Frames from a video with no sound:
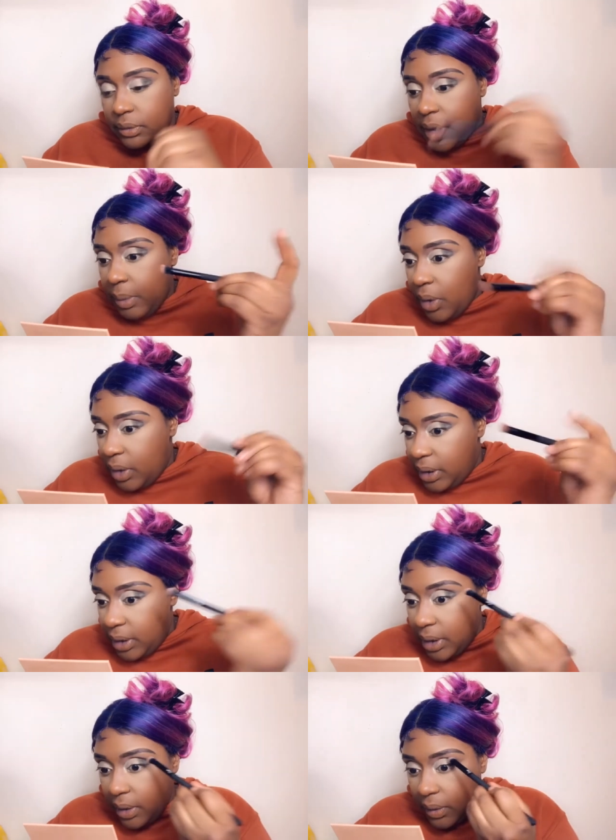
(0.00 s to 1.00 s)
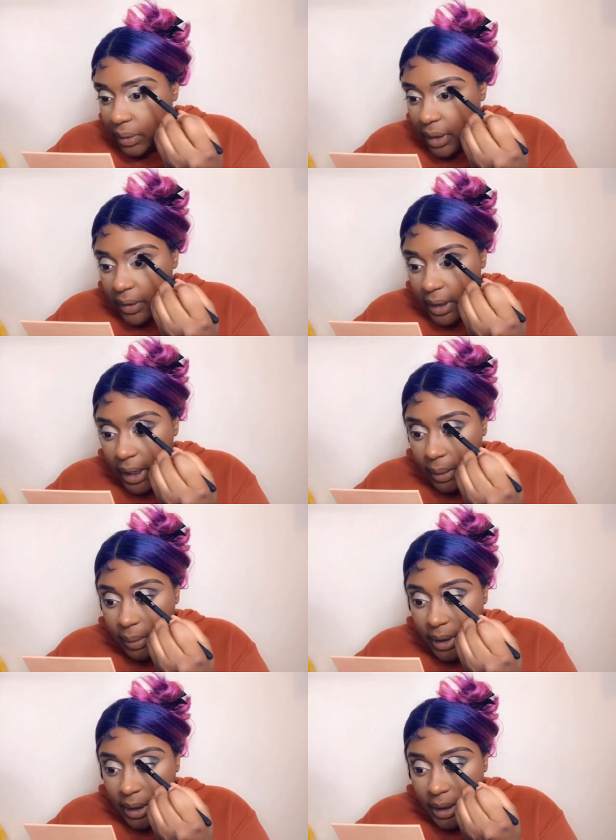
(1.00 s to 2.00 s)
I'm calling it a whole nother name
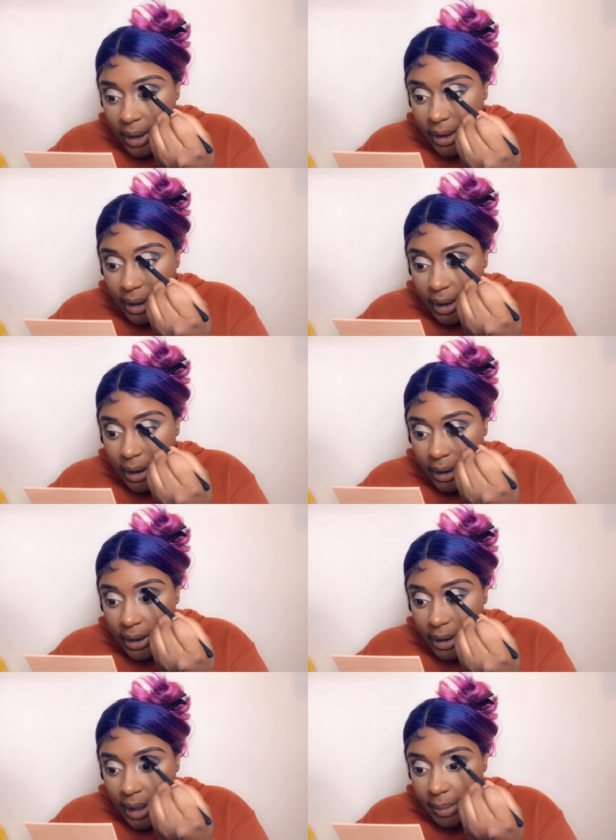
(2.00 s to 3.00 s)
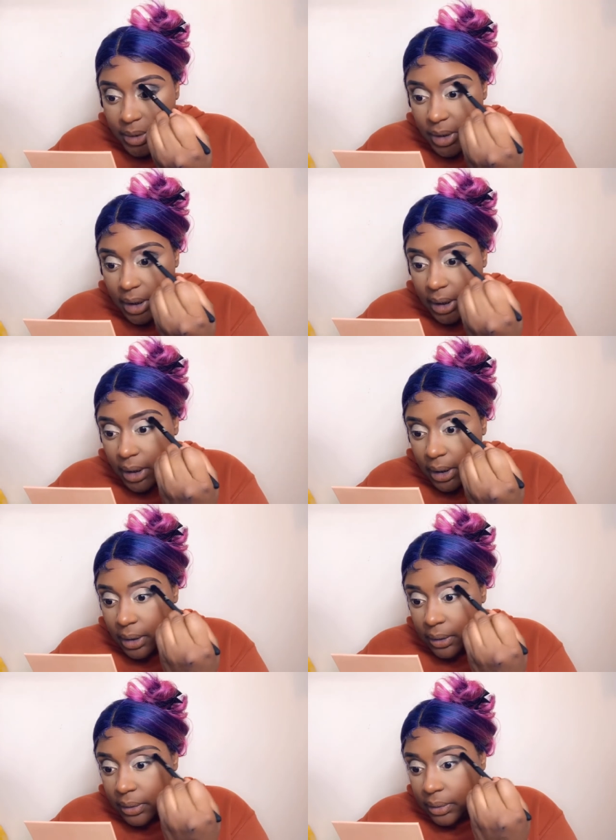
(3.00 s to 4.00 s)
when it, clearly the name is on
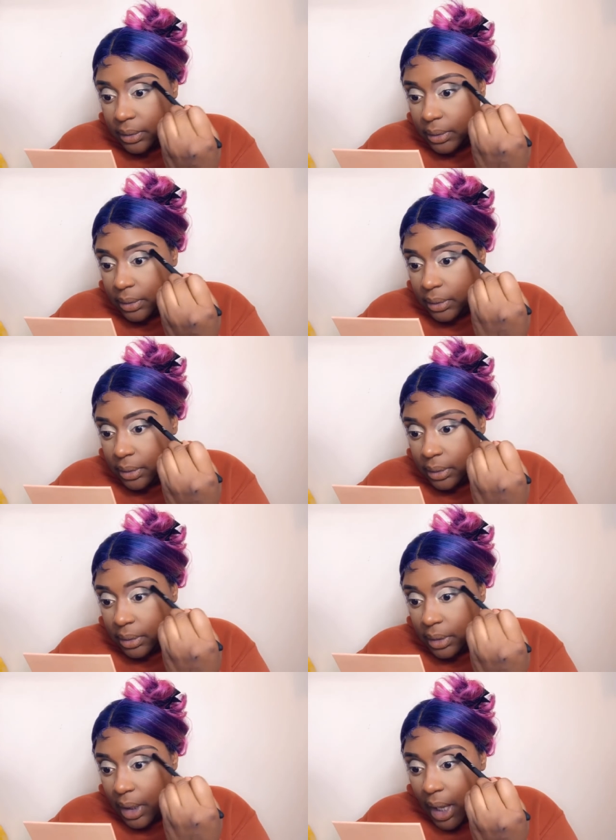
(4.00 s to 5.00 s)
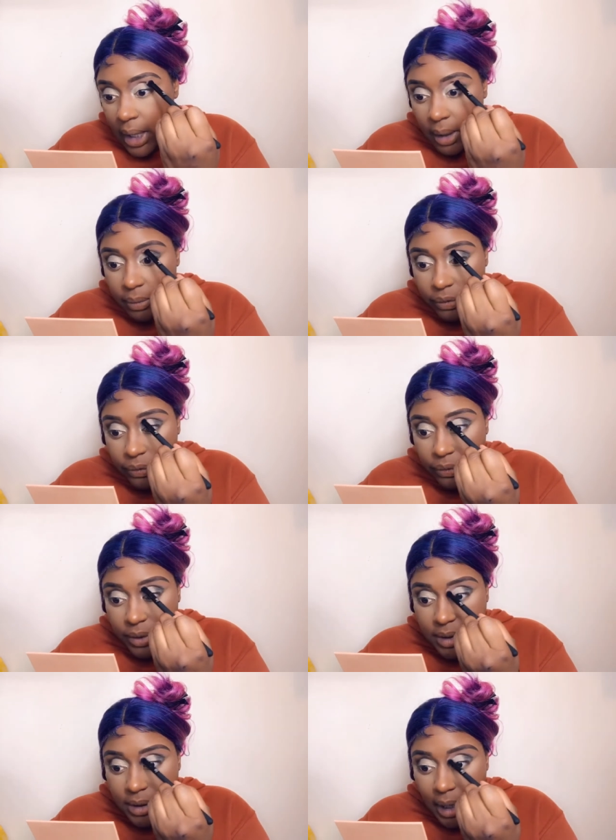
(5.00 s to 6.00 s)
it. I am
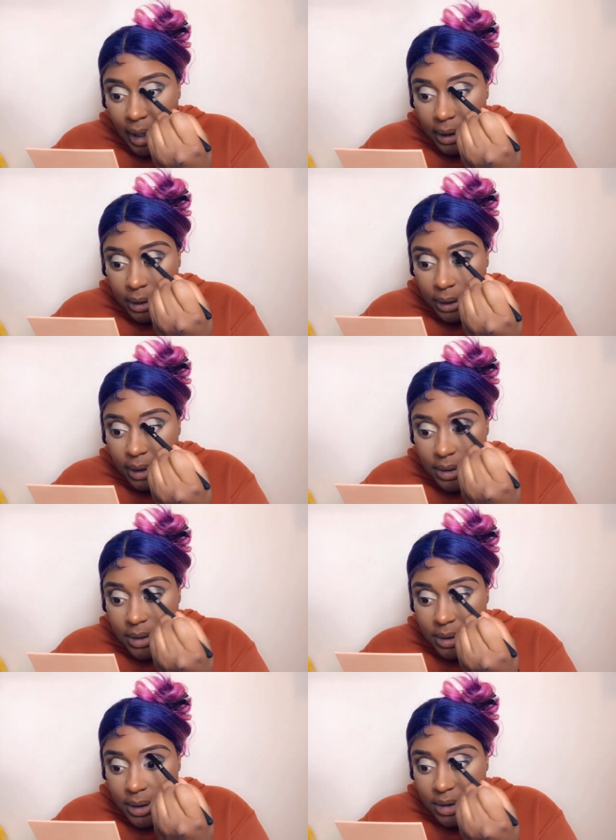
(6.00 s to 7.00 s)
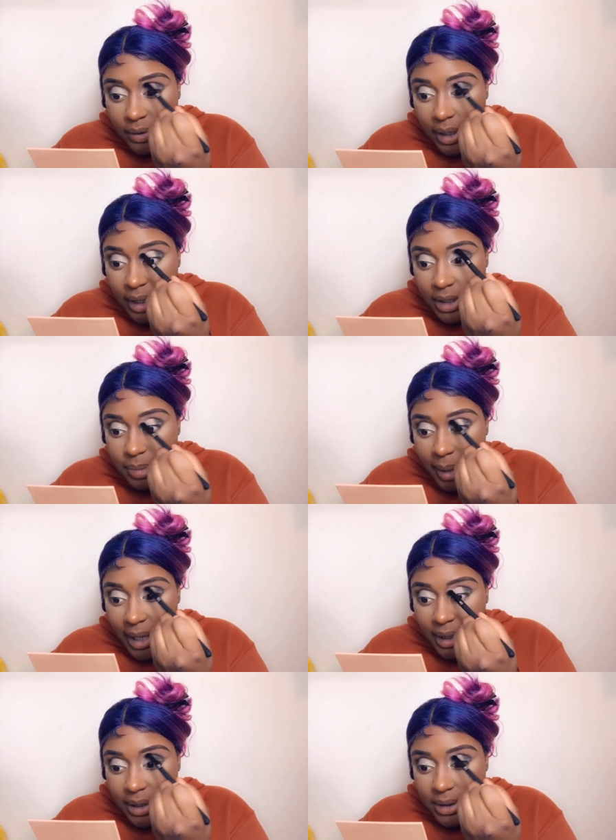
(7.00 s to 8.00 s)
freestyling because this right here, this
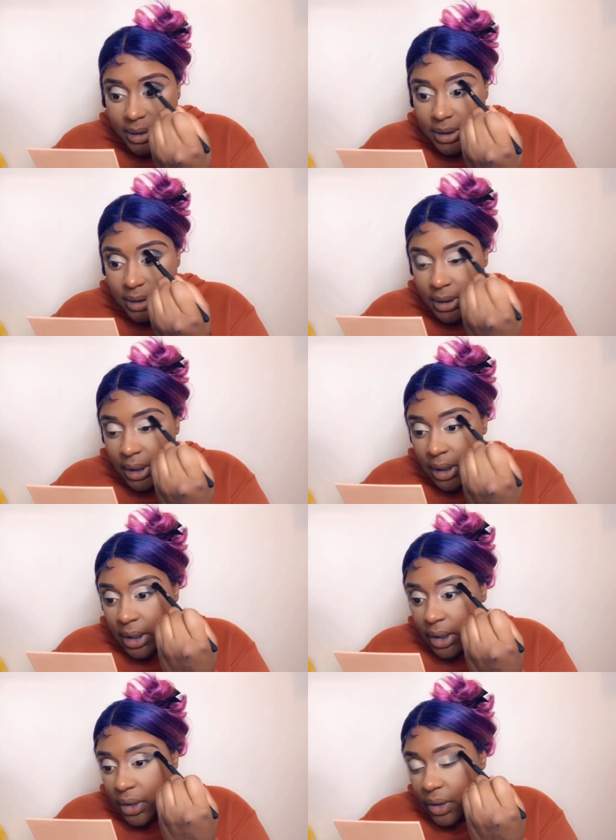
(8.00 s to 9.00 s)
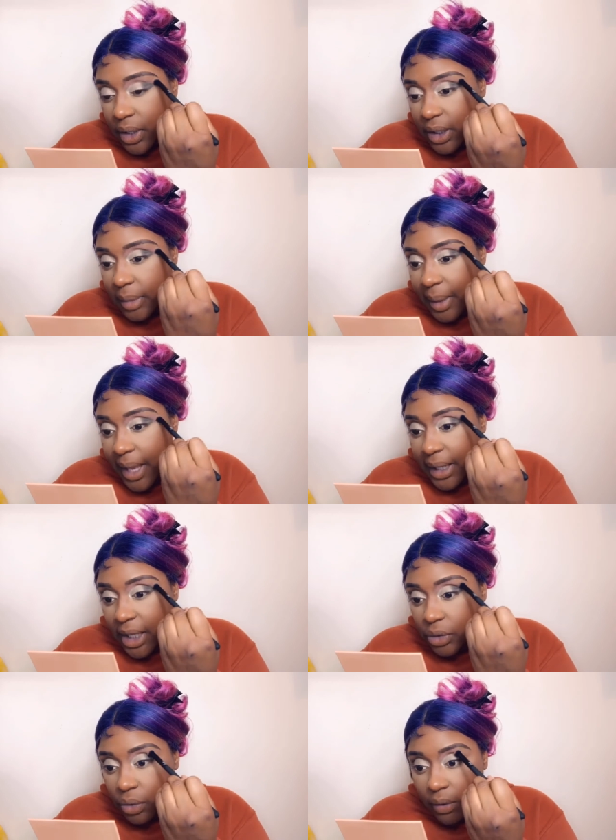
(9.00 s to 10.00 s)
palette is you know, you get a palette
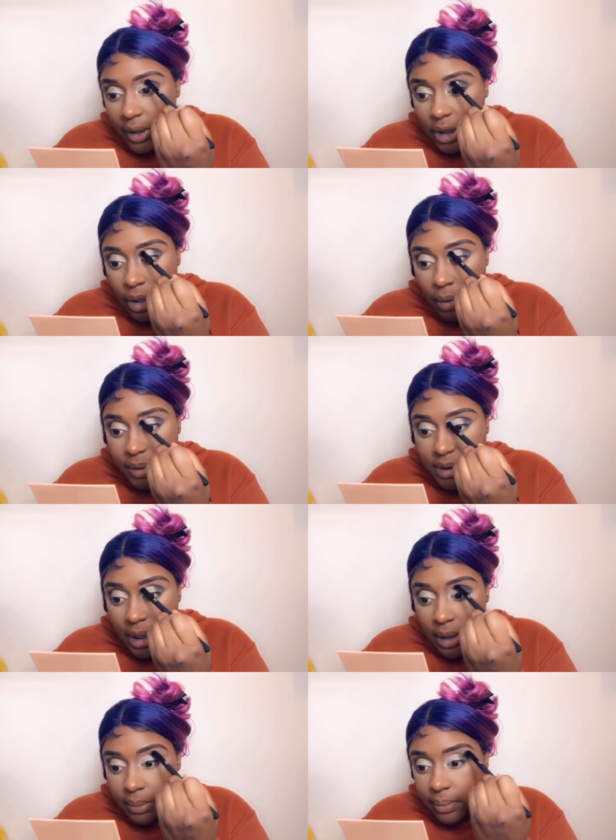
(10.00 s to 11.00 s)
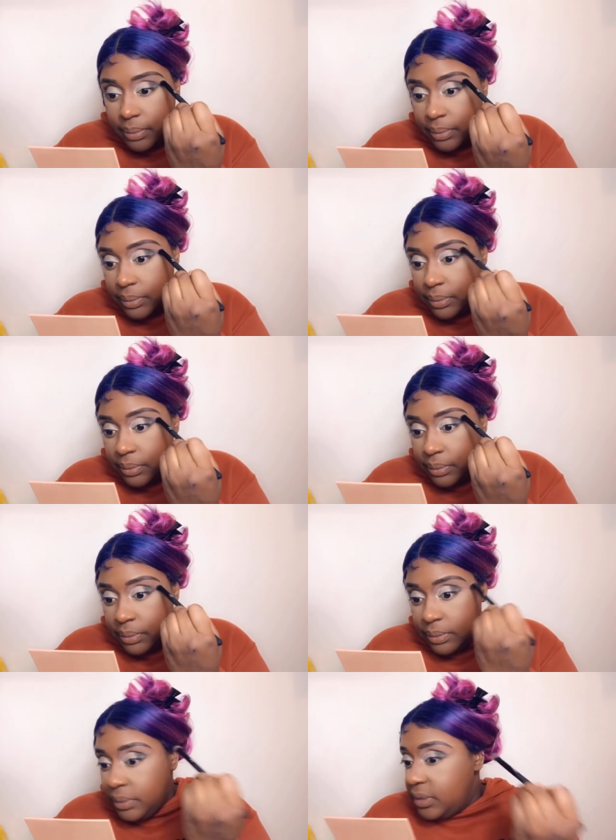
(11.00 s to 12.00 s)
and you already know what's up.
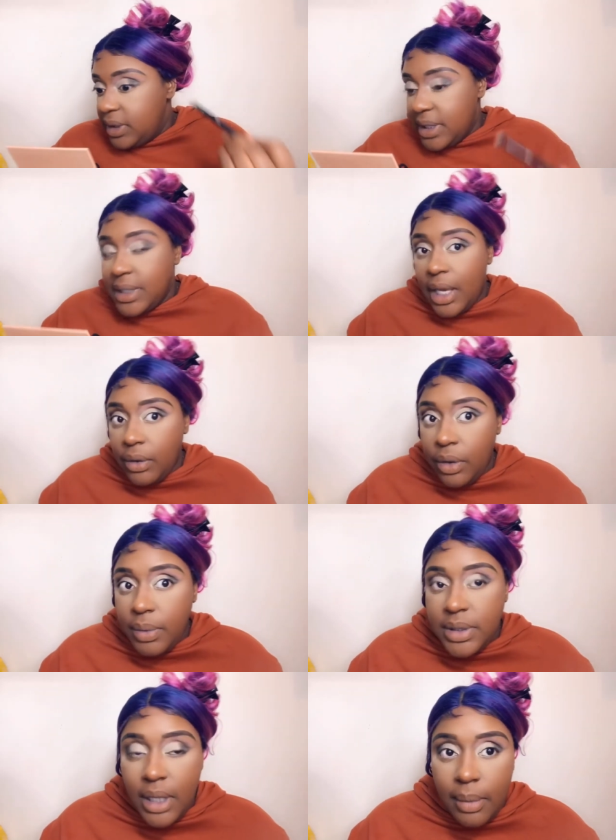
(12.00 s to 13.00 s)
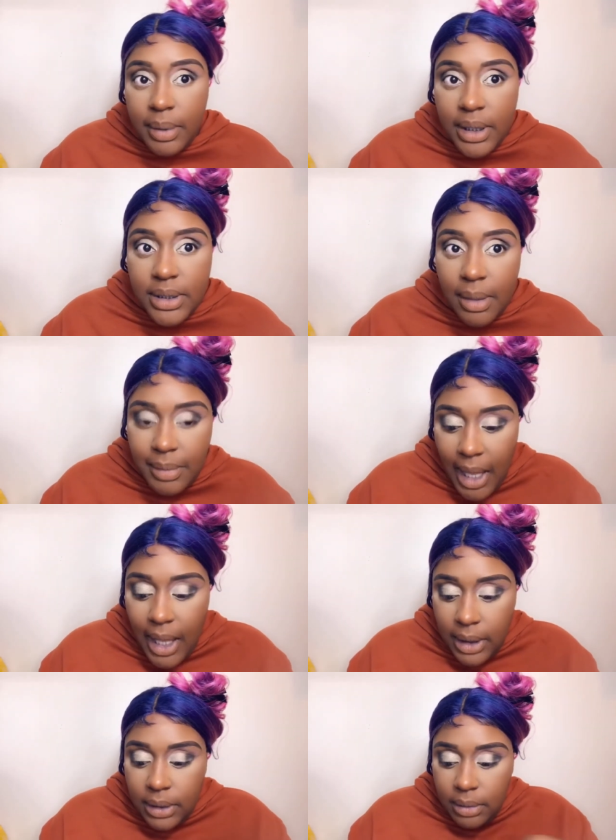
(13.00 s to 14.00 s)
This, I don't know what's up because I'm not
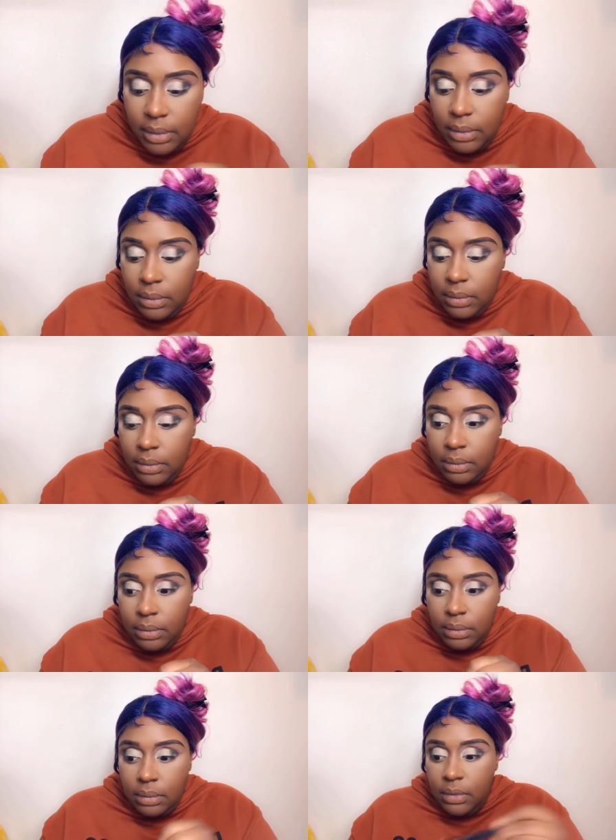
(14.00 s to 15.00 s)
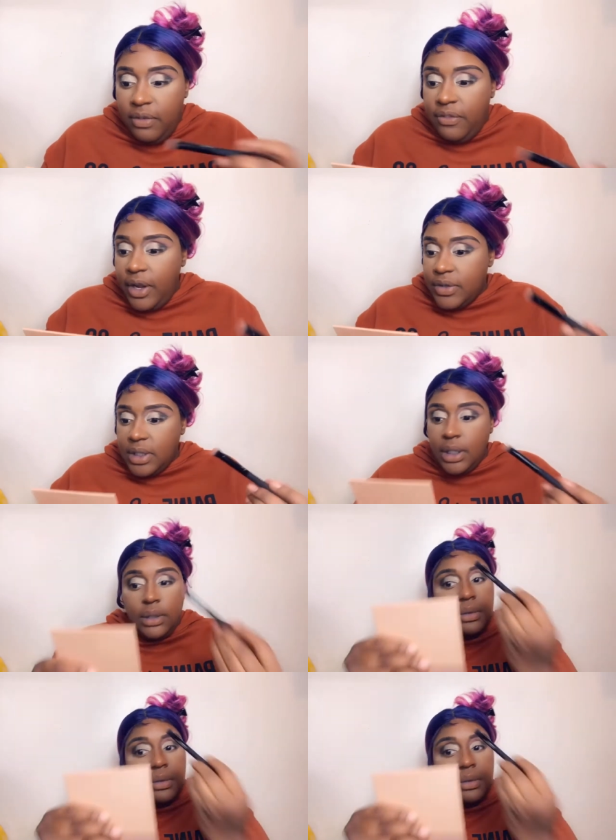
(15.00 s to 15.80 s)
fair skin.